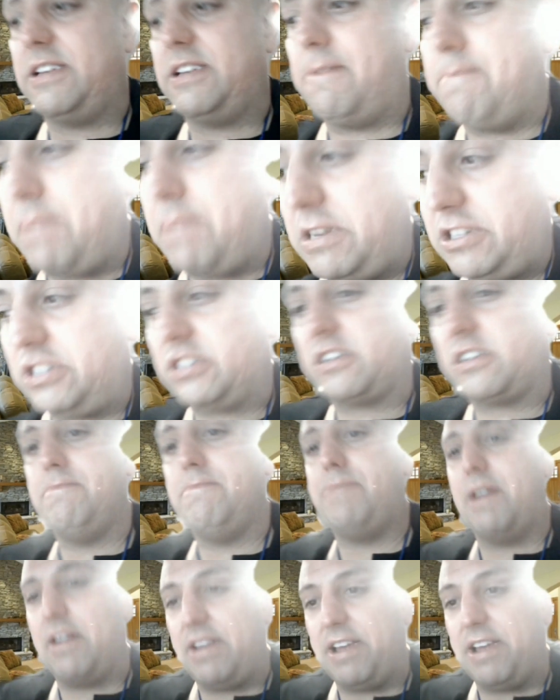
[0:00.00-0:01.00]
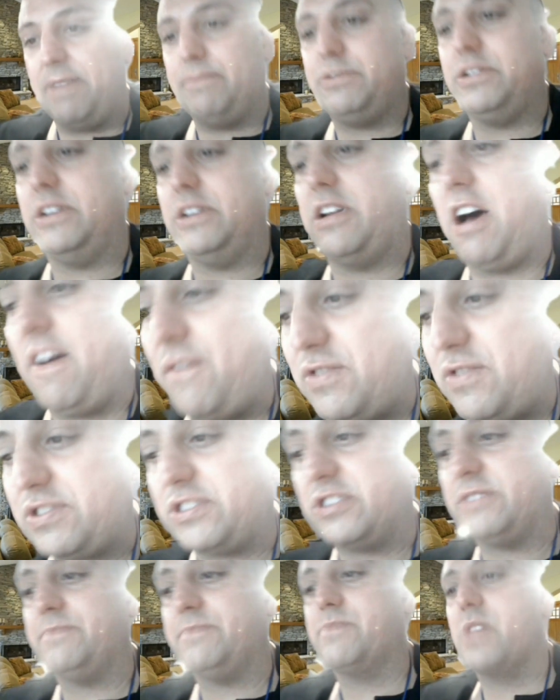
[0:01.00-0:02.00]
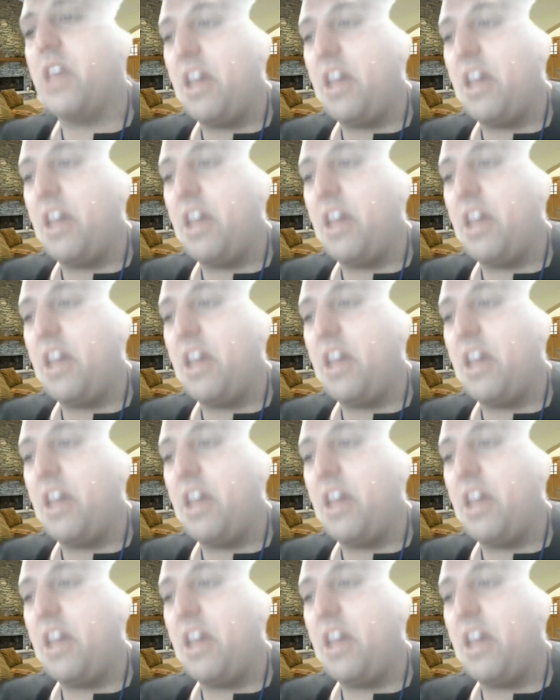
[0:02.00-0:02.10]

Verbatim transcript: some bitches compare him to an officer?